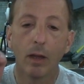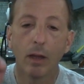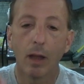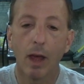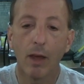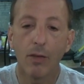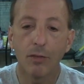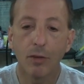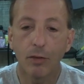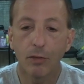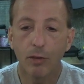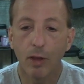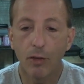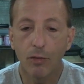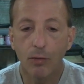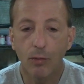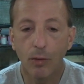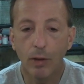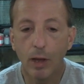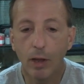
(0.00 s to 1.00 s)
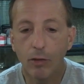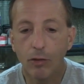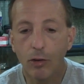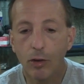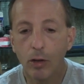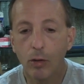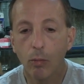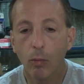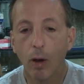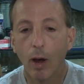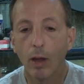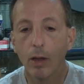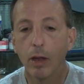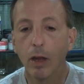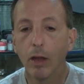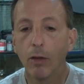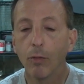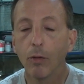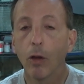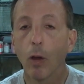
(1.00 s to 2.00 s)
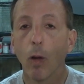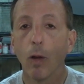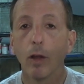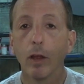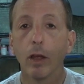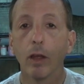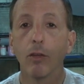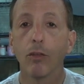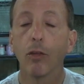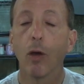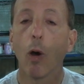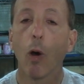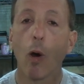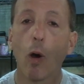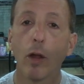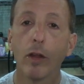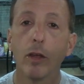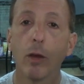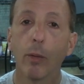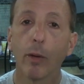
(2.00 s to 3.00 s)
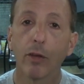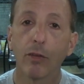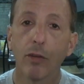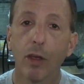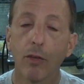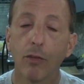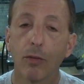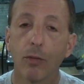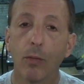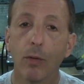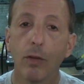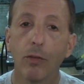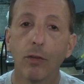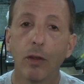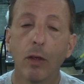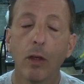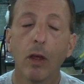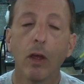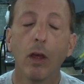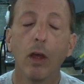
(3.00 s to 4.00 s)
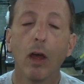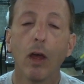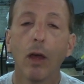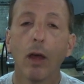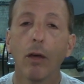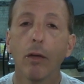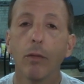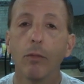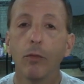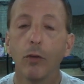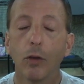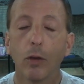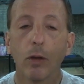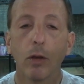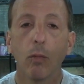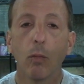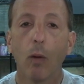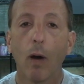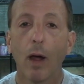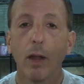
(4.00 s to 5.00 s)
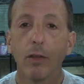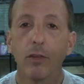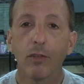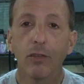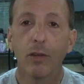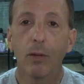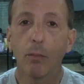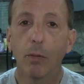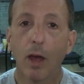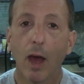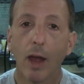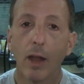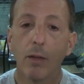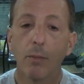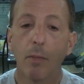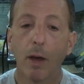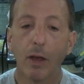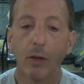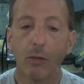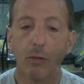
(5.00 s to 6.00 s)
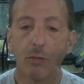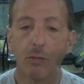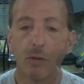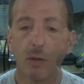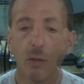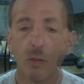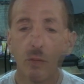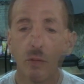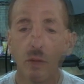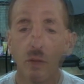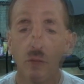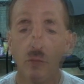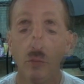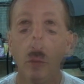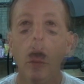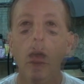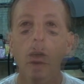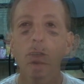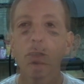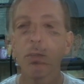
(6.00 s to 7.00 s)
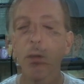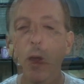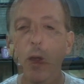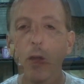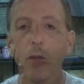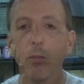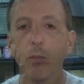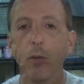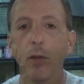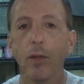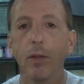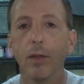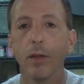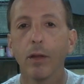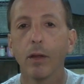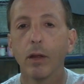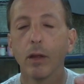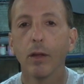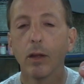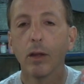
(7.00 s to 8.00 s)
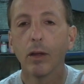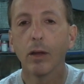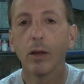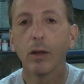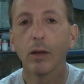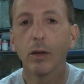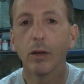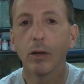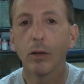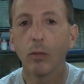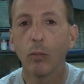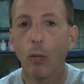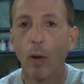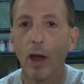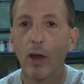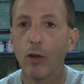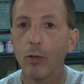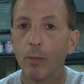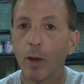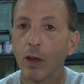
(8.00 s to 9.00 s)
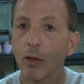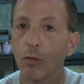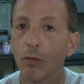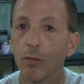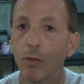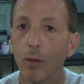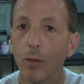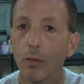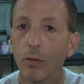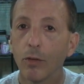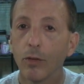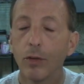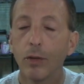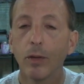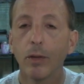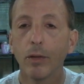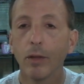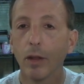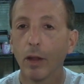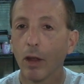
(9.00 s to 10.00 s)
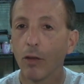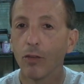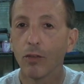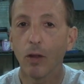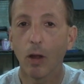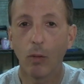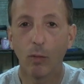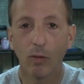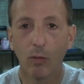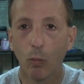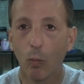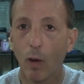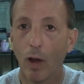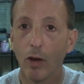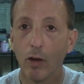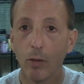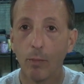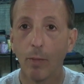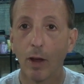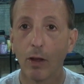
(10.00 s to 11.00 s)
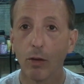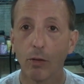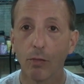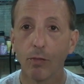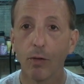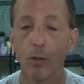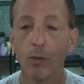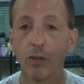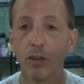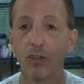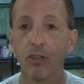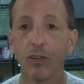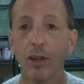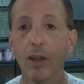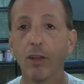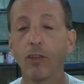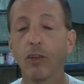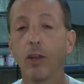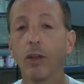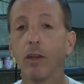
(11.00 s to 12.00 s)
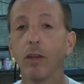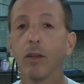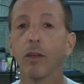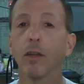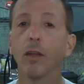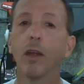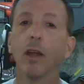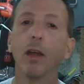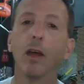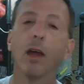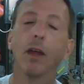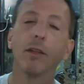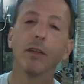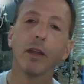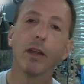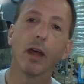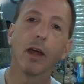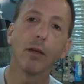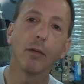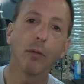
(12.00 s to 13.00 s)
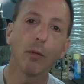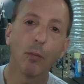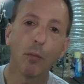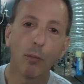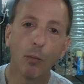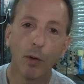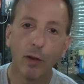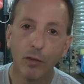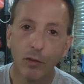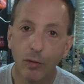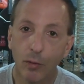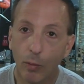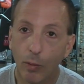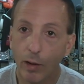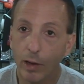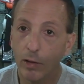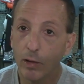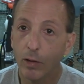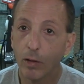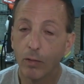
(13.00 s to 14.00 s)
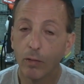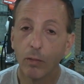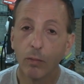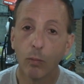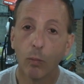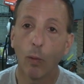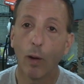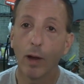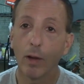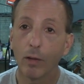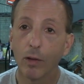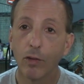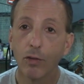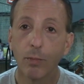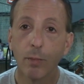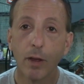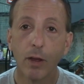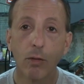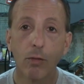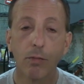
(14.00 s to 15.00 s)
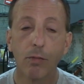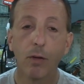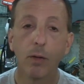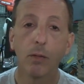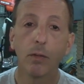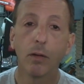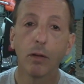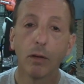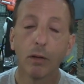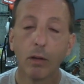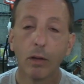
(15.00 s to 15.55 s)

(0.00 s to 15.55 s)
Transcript: last accessory that you're going to want in gardening is audio accessories. You're going to want some kind of microphone. I started with wired microphones, and I started with wired microphones extension, and I went to a wireless microphone,